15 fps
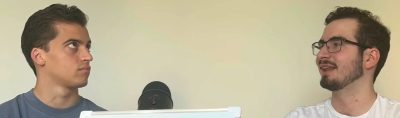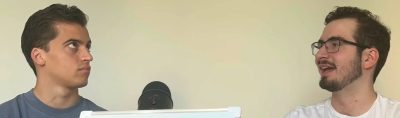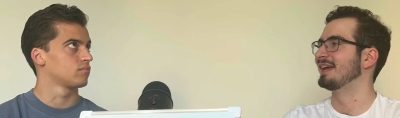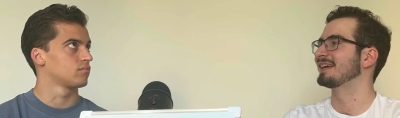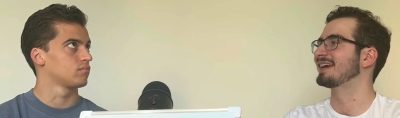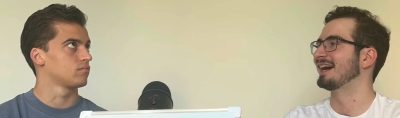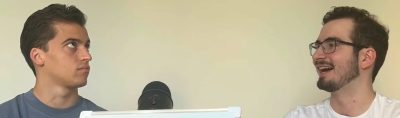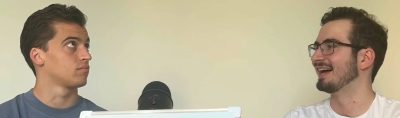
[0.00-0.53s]

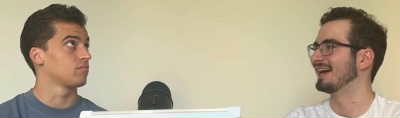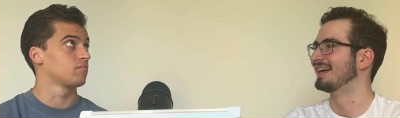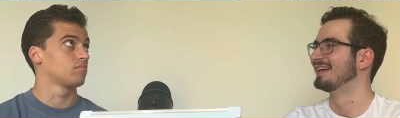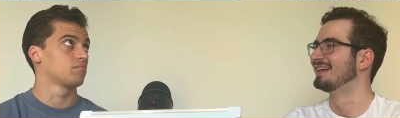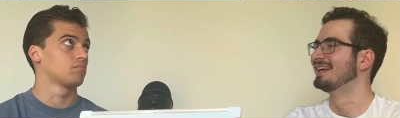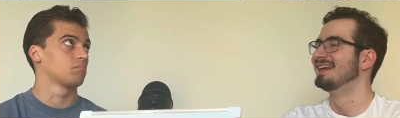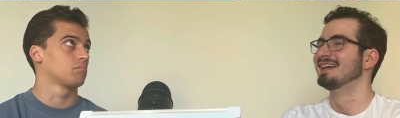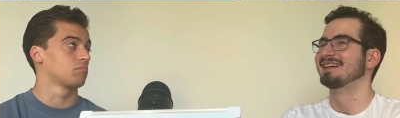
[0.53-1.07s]
Speaker 1: like
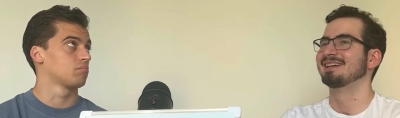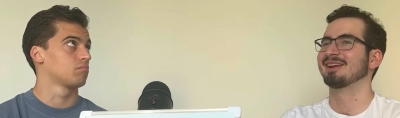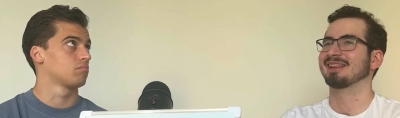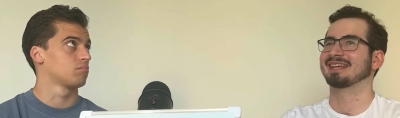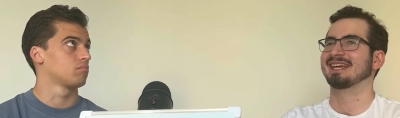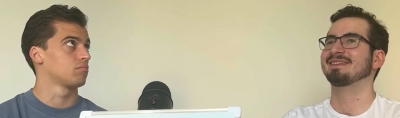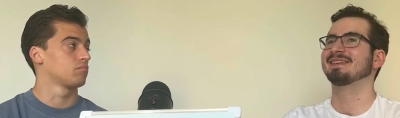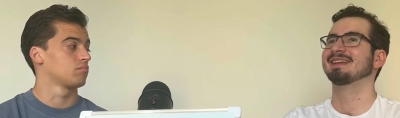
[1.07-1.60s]
a, you know
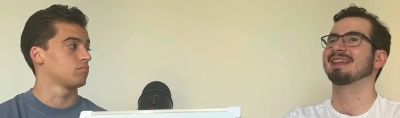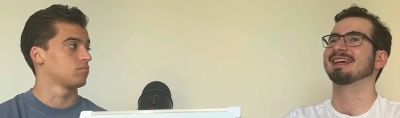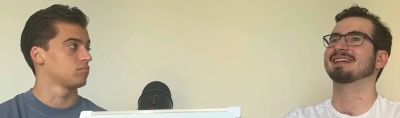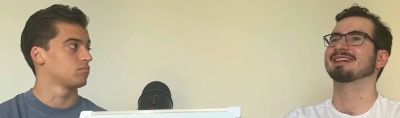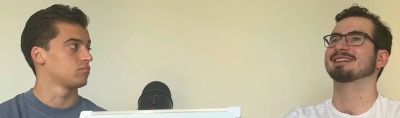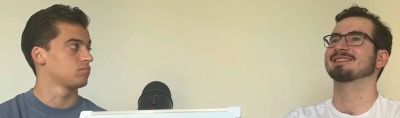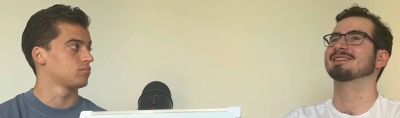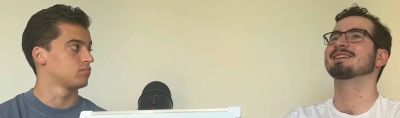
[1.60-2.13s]
like even like
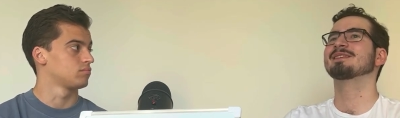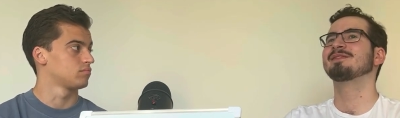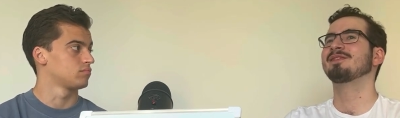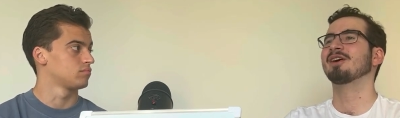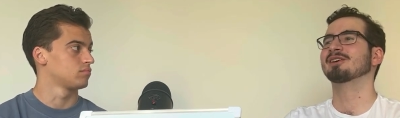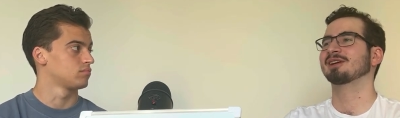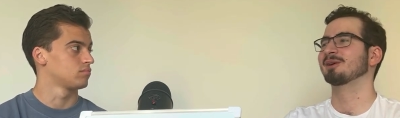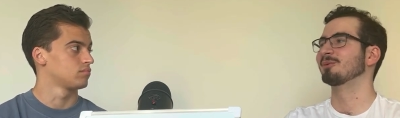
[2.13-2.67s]

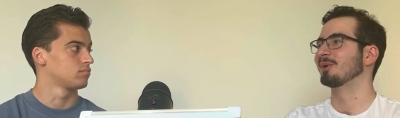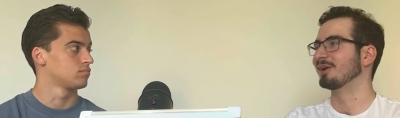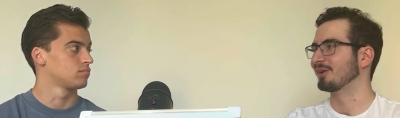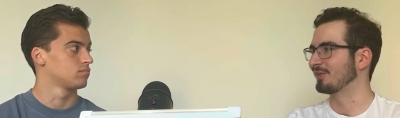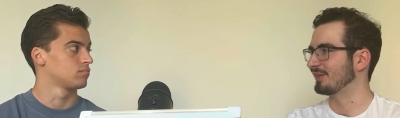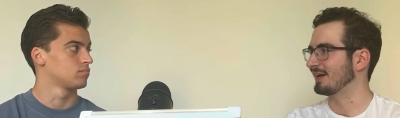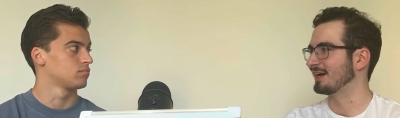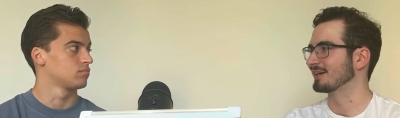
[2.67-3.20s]
fucking
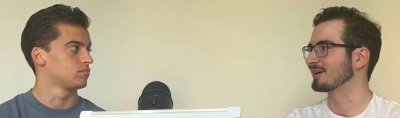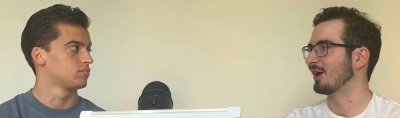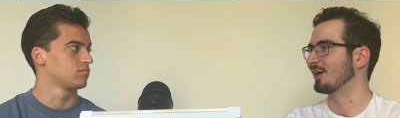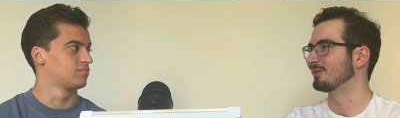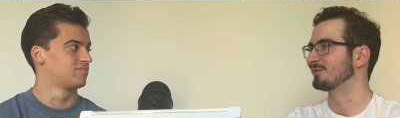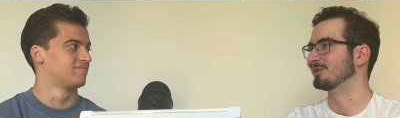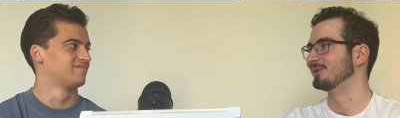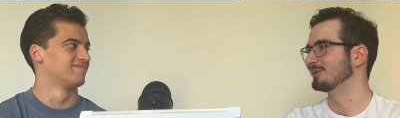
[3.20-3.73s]
with a
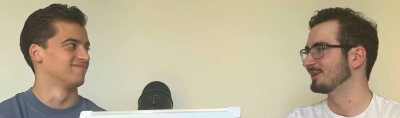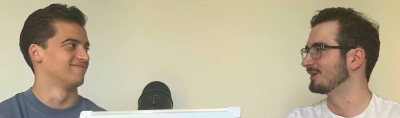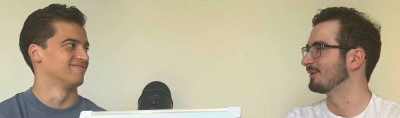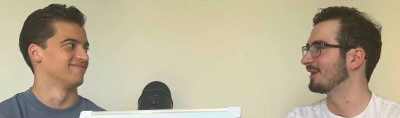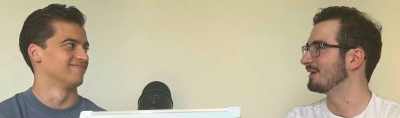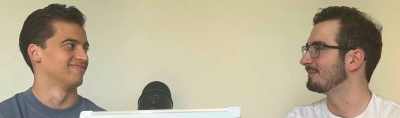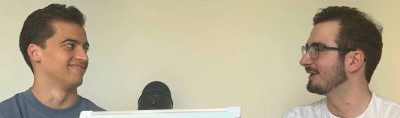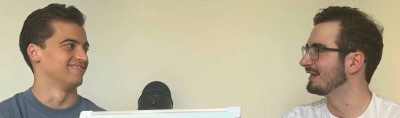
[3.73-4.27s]
god fruit. You know
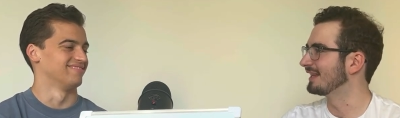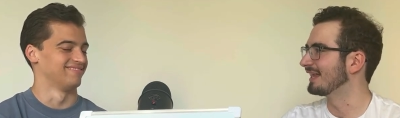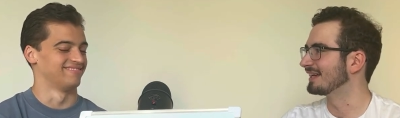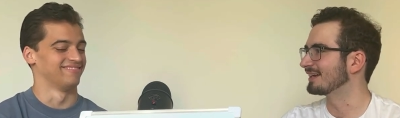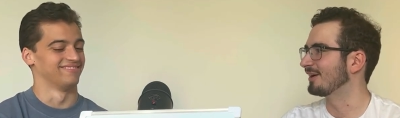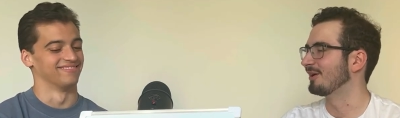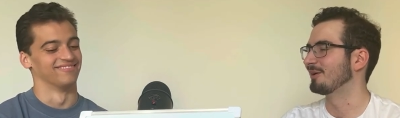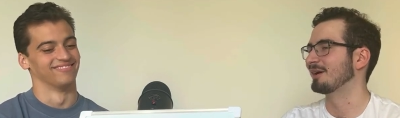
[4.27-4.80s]
what I mean?
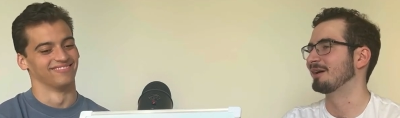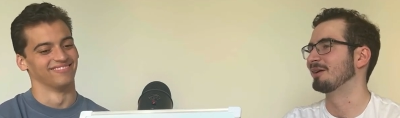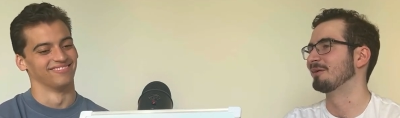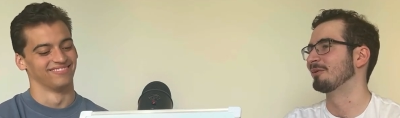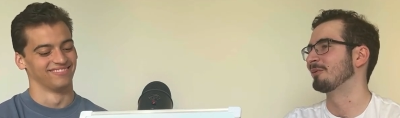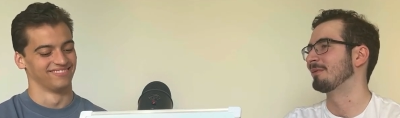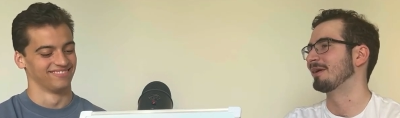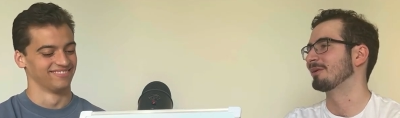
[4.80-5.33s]
Like oh you
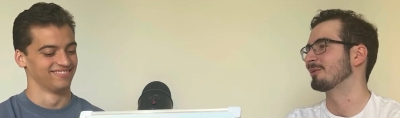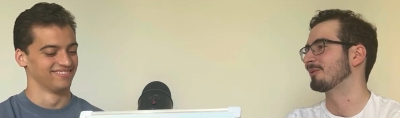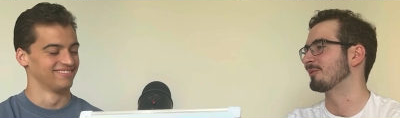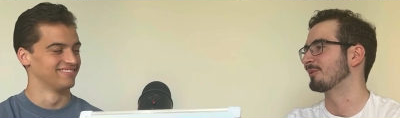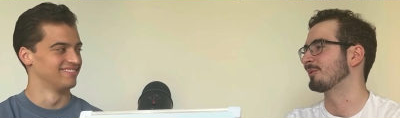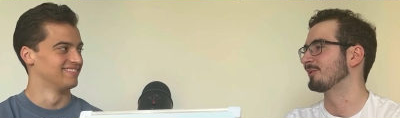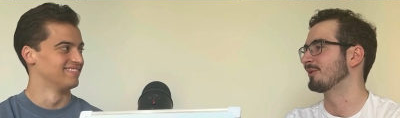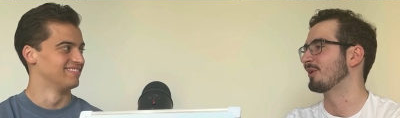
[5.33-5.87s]
know
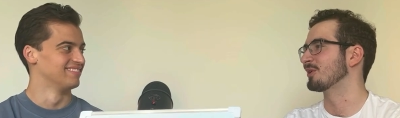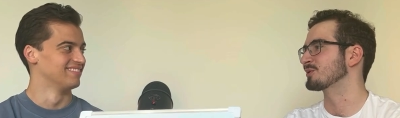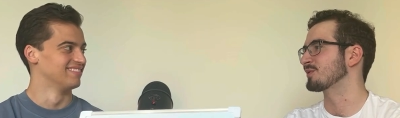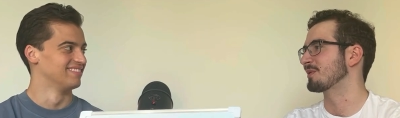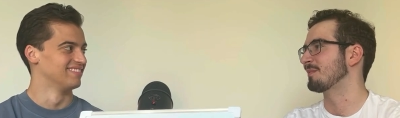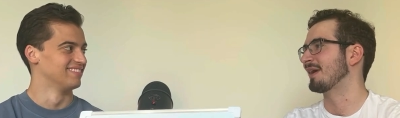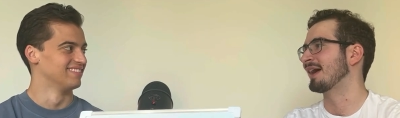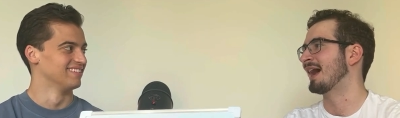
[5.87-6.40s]
what who knows
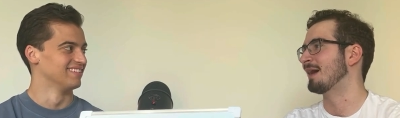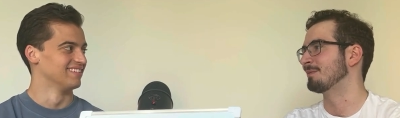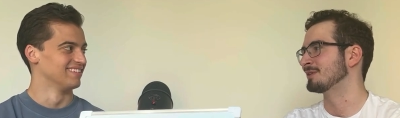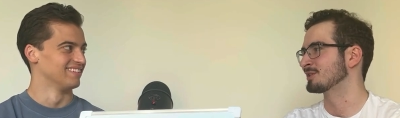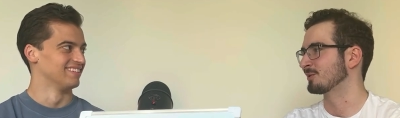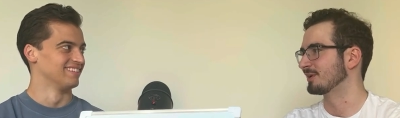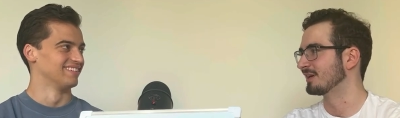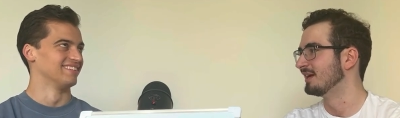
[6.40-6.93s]
what might
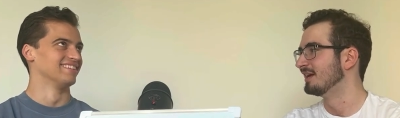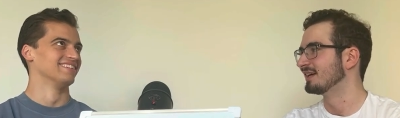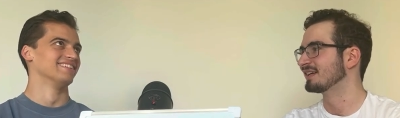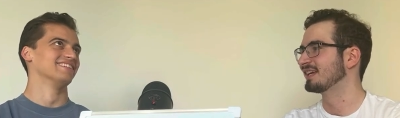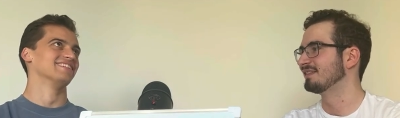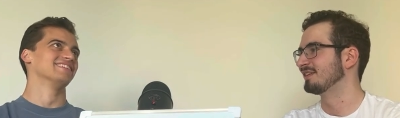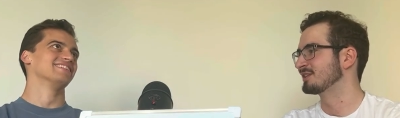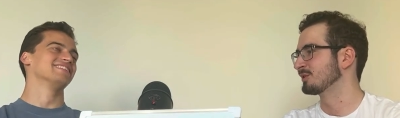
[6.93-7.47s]
happen to it.
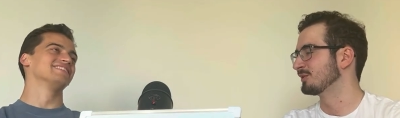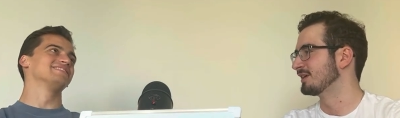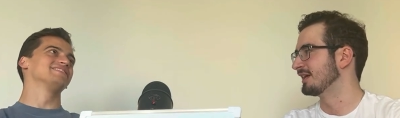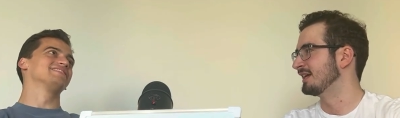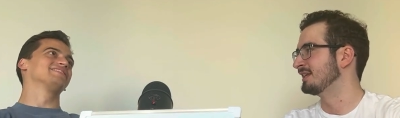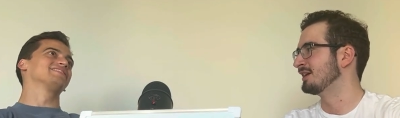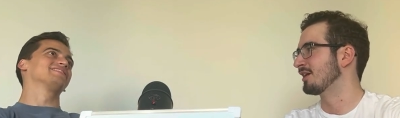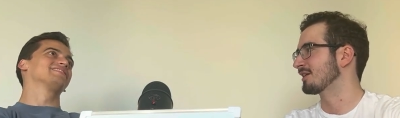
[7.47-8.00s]
Give it to
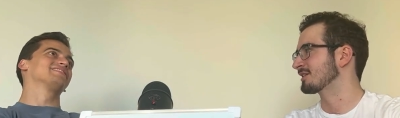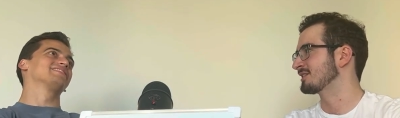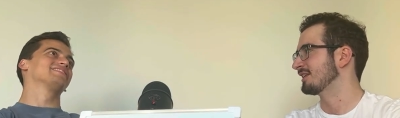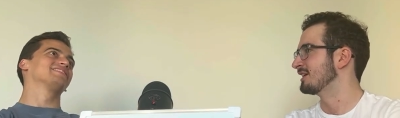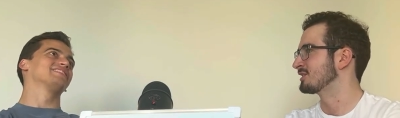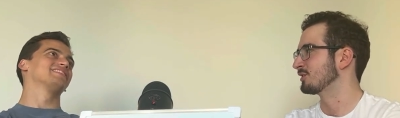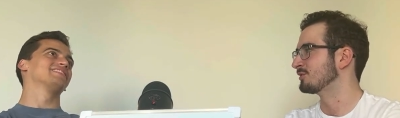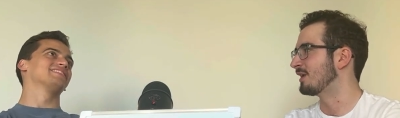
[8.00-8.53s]
the idiotic
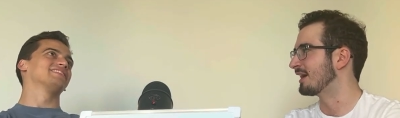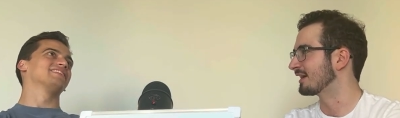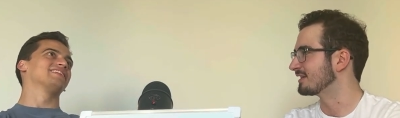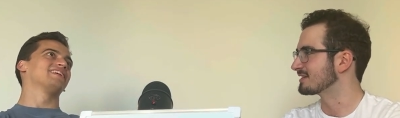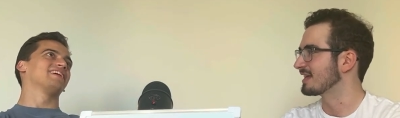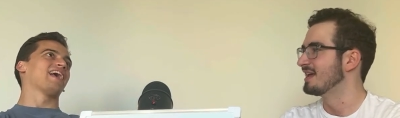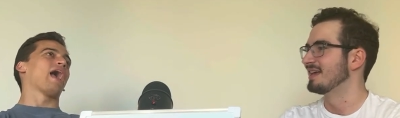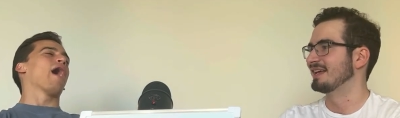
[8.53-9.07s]
celestial
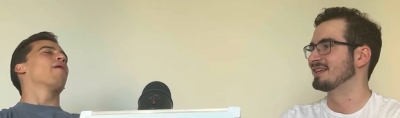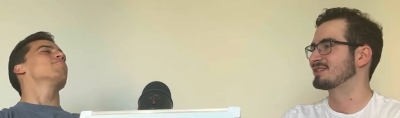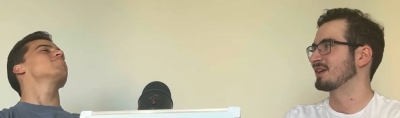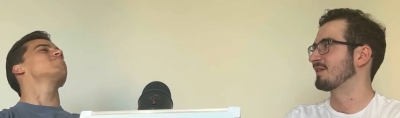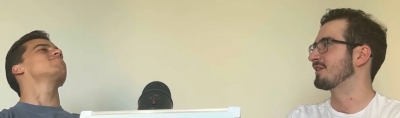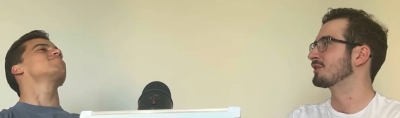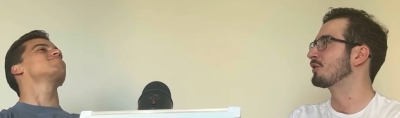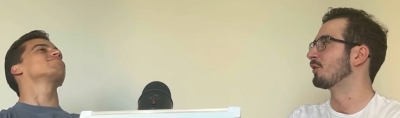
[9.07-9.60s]
dragons
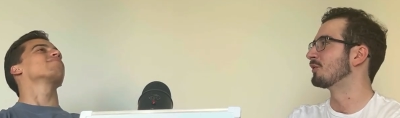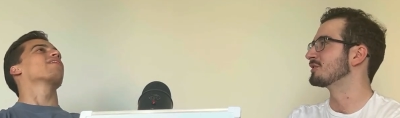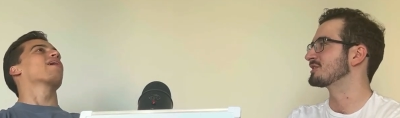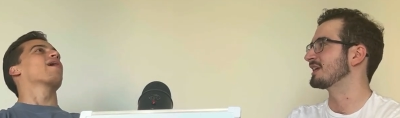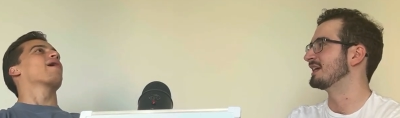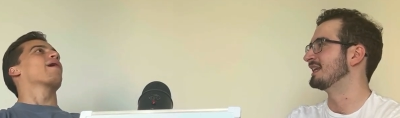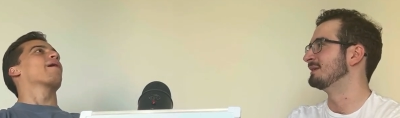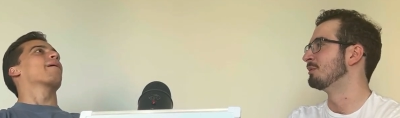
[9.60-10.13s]
instead of the
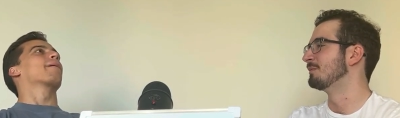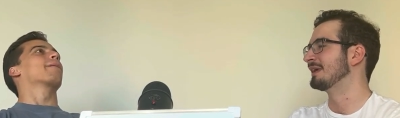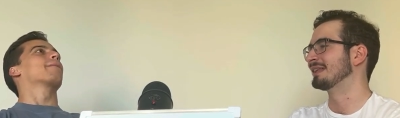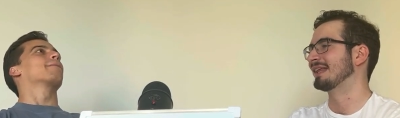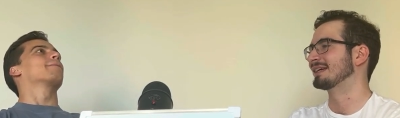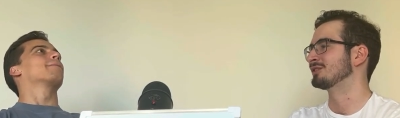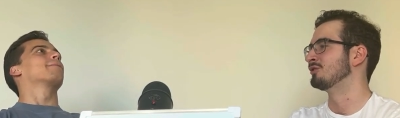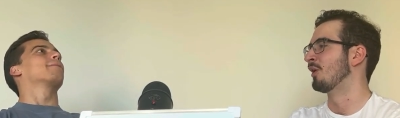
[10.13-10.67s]
Gorosei and know
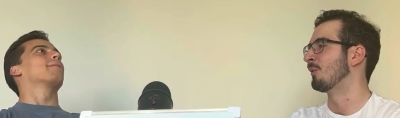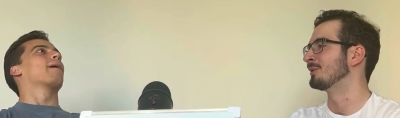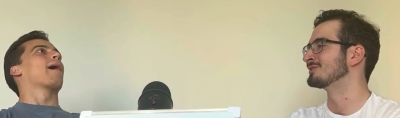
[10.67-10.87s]
being like no